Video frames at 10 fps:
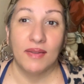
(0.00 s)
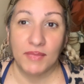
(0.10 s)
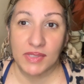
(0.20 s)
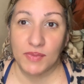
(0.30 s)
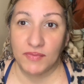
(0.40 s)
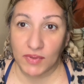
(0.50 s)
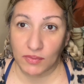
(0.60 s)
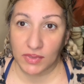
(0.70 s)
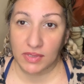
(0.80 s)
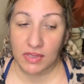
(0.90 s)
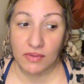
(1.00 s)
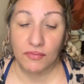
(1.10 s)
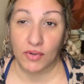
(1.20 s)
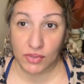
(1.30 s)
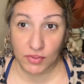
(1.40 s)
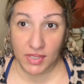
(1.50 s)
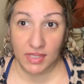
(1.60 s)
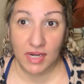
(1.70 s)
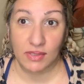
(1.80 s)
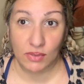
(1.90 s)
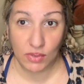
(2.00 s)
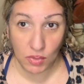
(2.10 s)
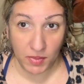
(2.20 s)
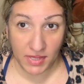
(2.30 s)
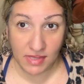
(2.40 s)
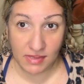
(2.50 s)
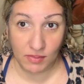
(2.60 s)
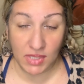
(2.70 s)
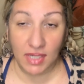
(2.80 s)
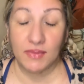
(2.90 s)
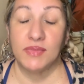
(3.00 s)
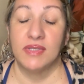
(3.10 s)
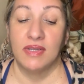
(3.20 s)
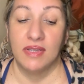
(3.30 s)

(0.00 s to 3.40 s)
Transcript: It makes me feel really frustrated and stupid sometimes,